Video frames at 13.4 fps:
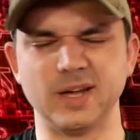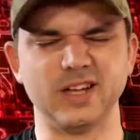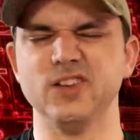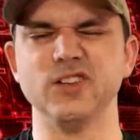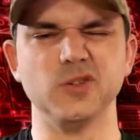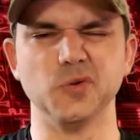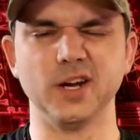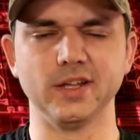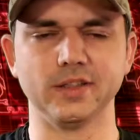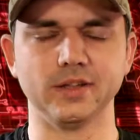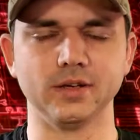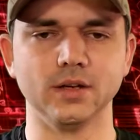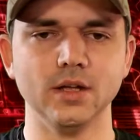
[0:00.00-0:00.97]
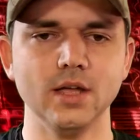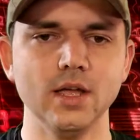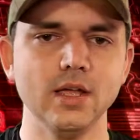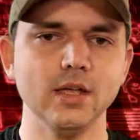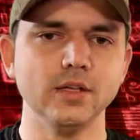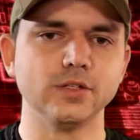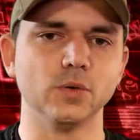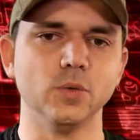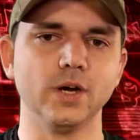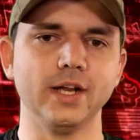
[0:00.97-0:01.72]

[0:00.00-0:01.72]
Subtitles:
I couldn't do anything. So what I